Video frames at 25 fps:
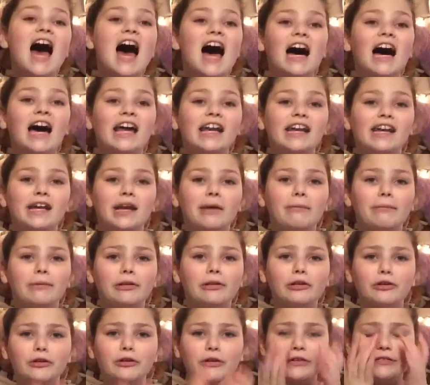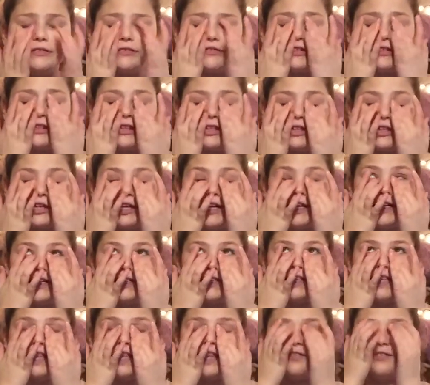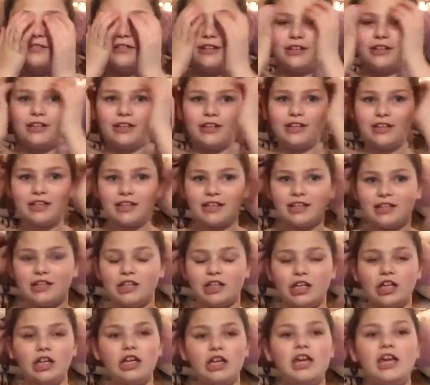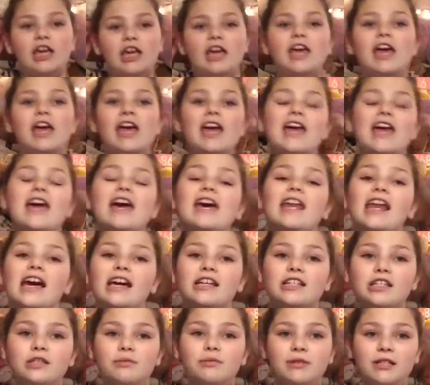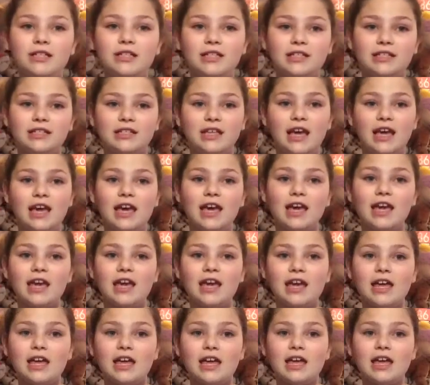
I didn't upload for Crazy Lover either. And I just wanted to say,